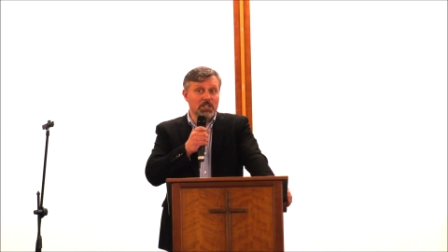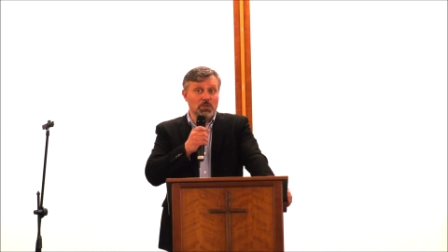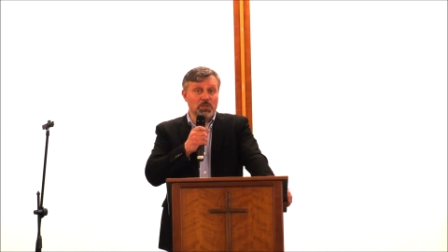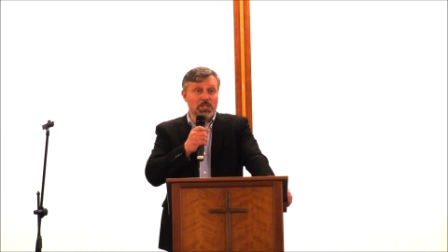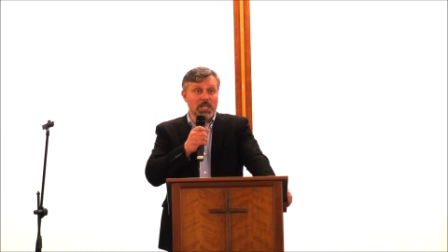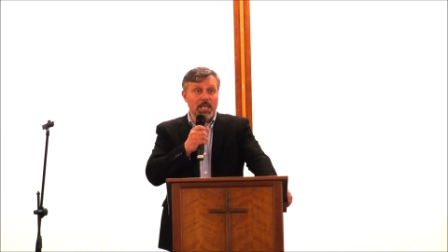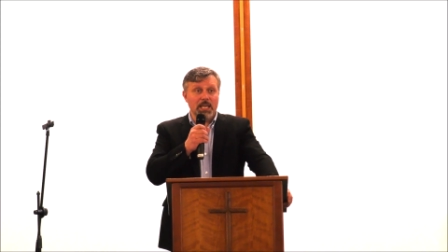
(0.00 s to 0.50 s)

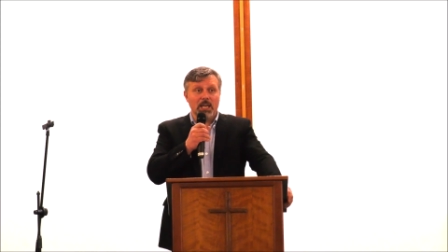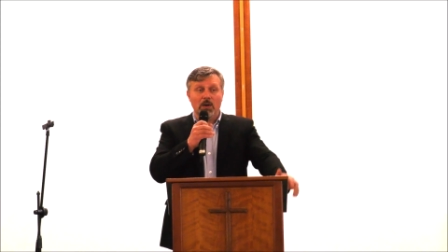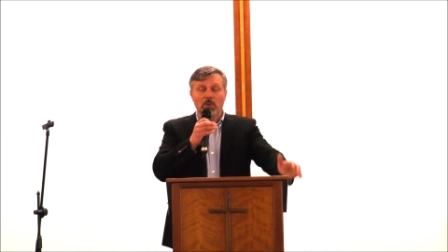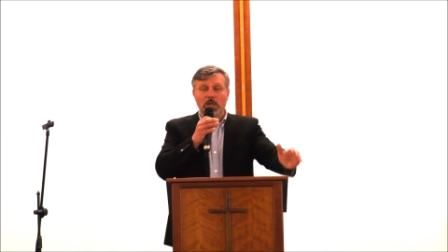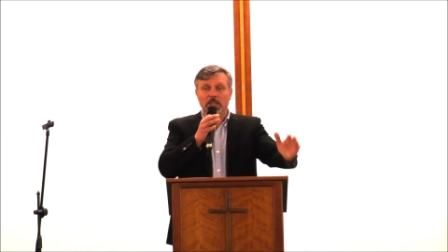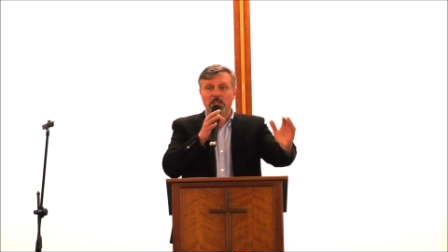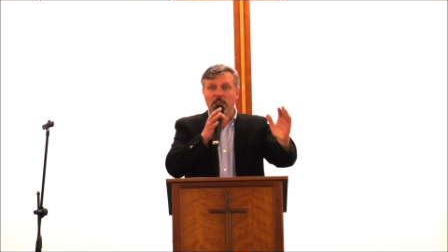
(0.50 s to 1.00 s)
to take
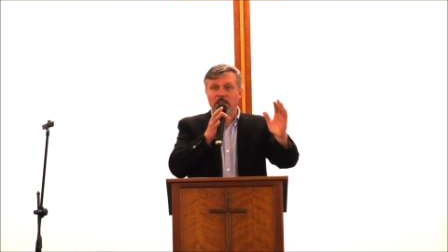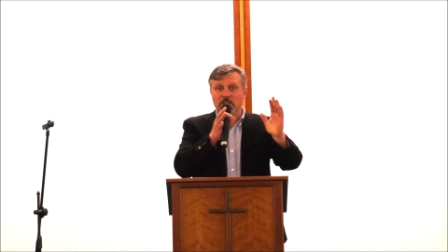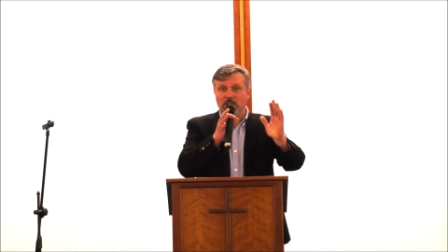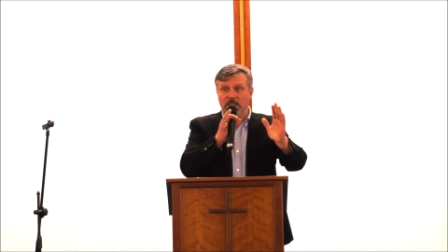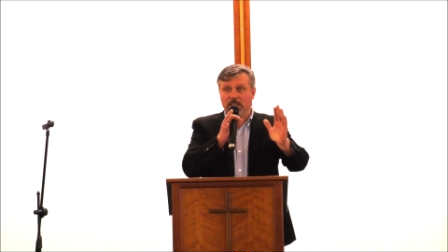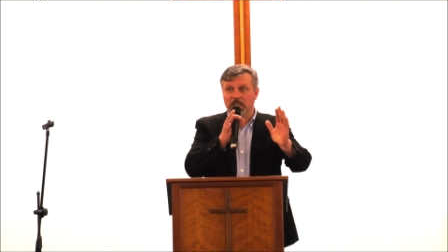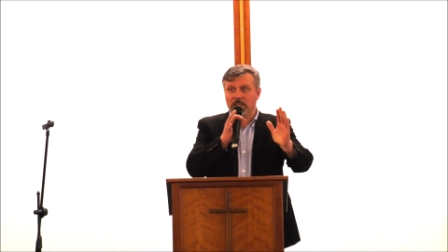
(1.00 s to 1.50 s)
our
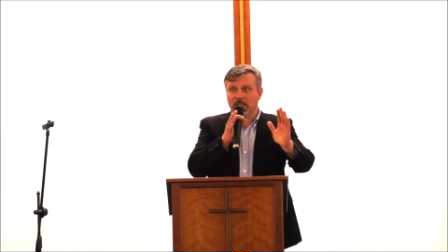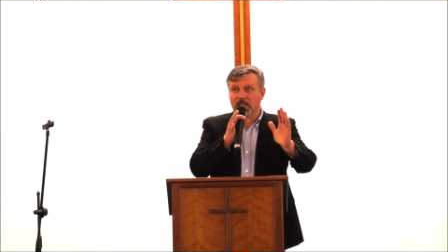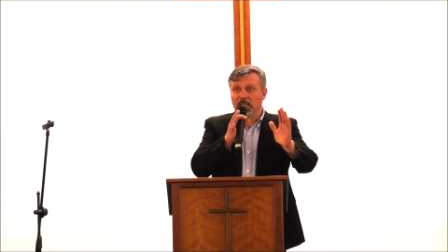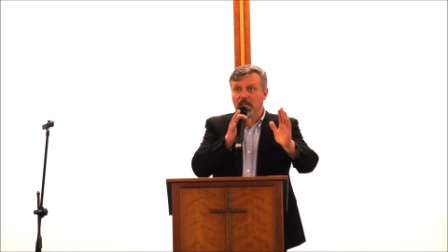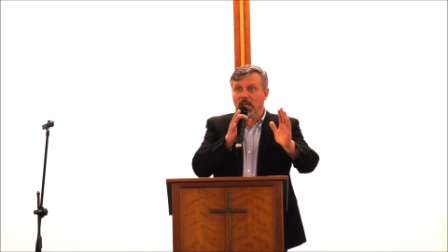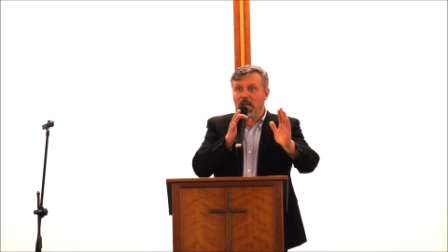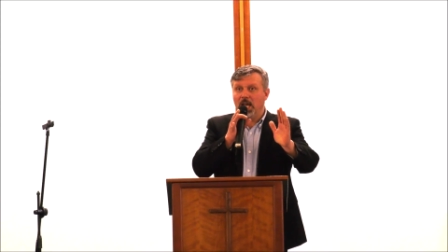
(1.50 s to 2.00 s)
attention
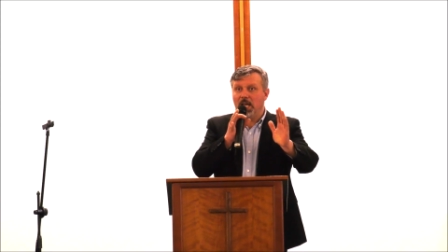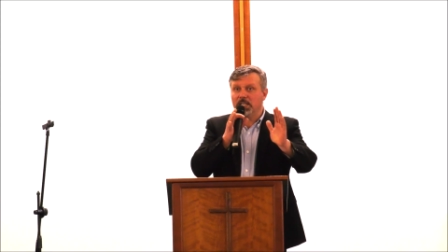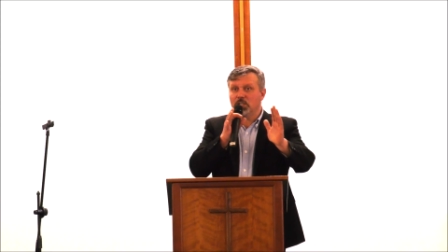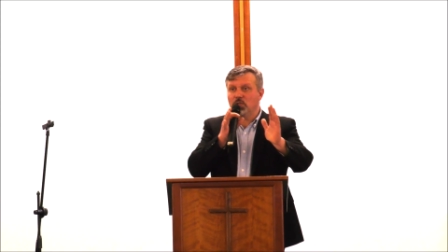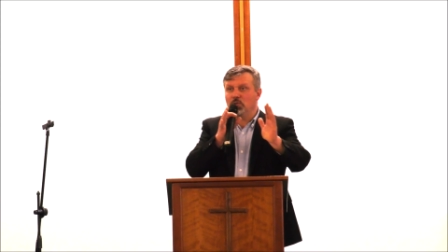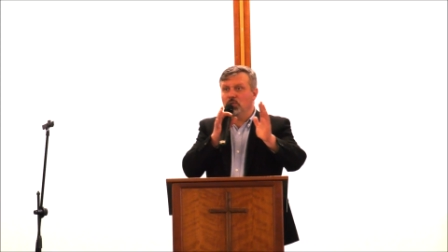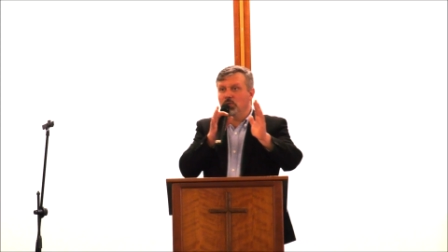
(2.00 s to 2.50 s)

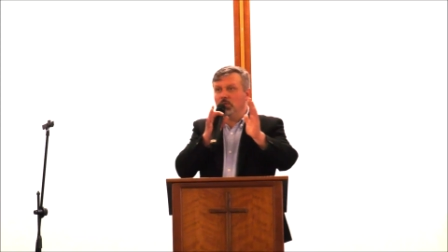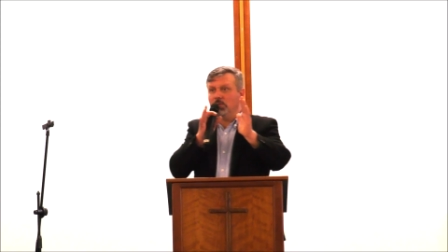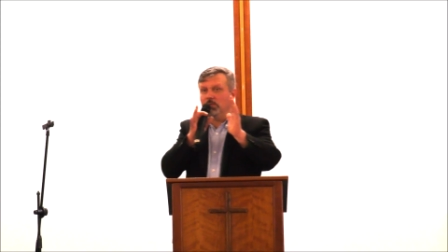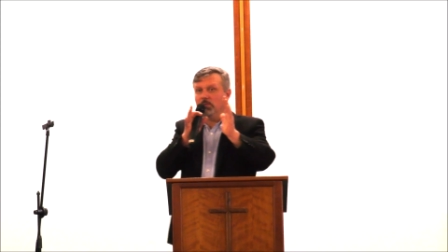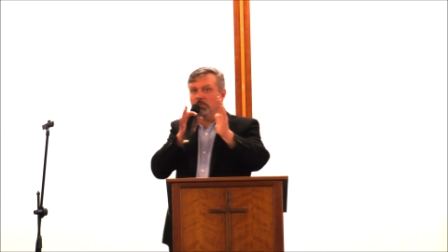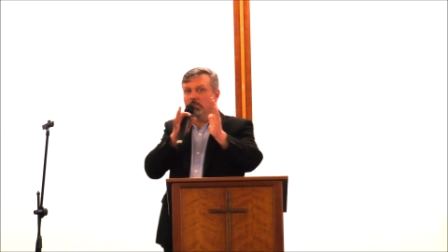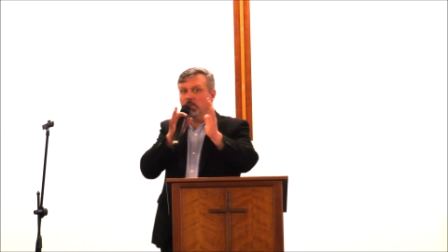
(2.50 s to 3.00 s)
and to,
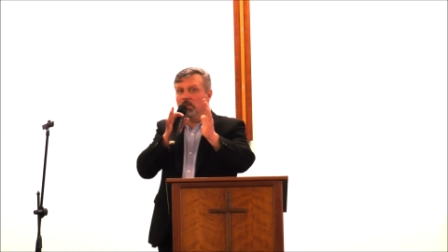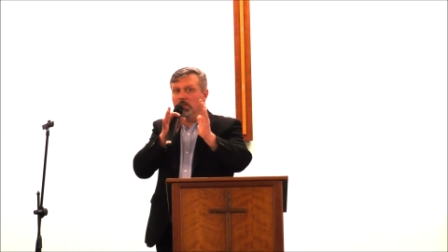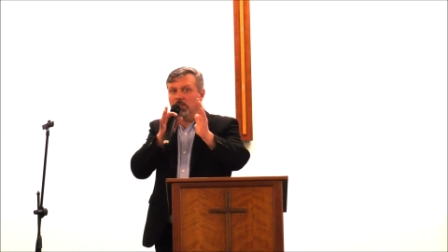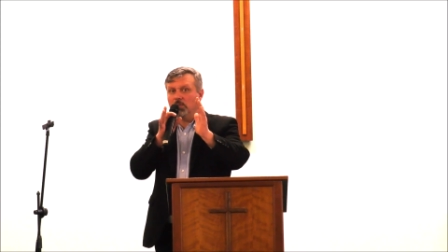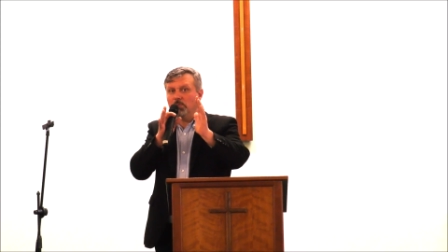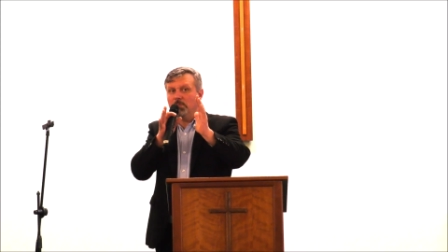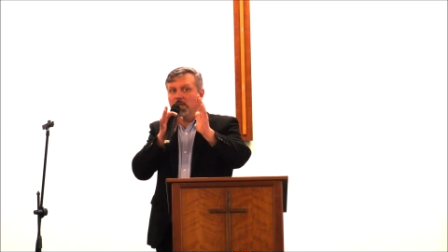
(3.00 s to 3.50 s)
mm,
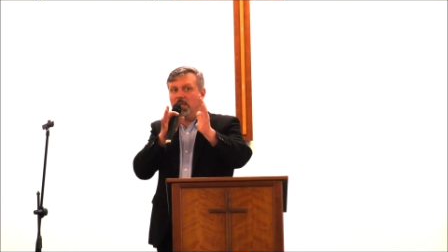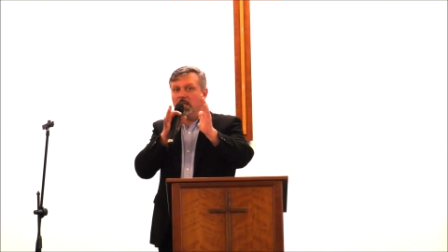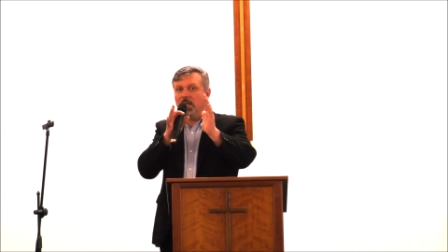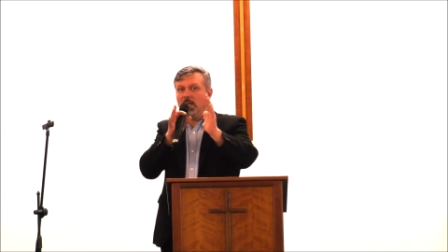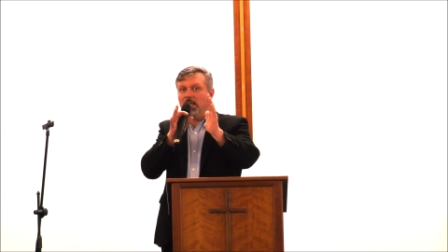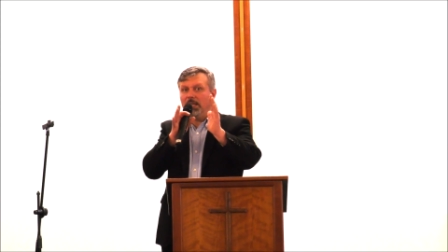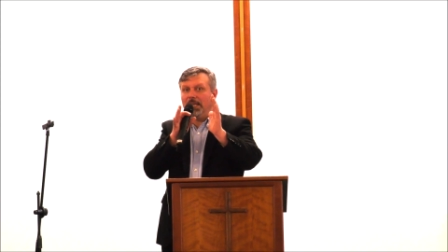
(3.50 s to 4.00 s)
to
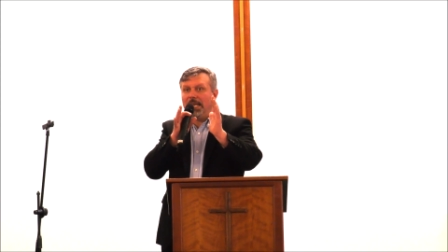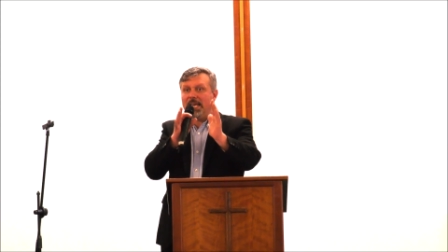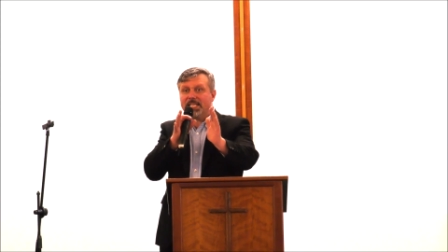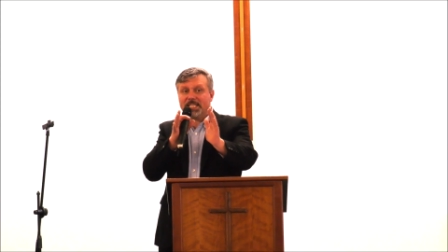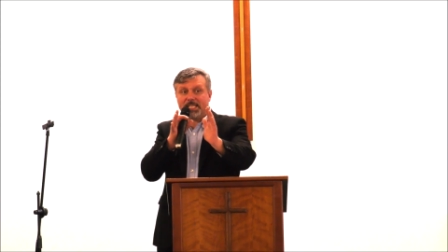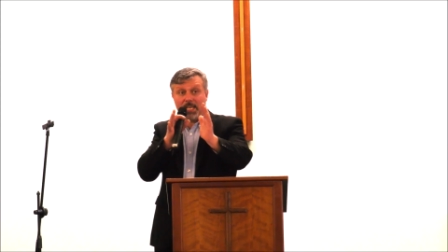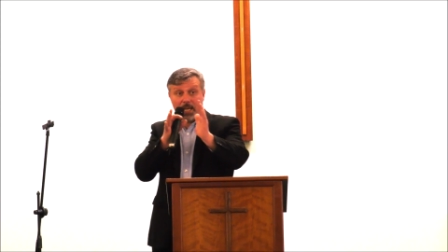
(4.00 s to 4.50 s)
be
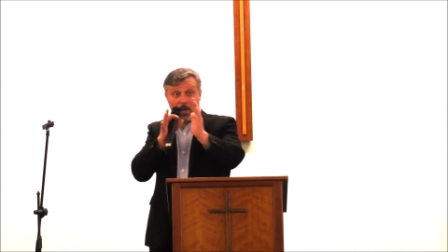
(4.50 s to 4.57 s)
less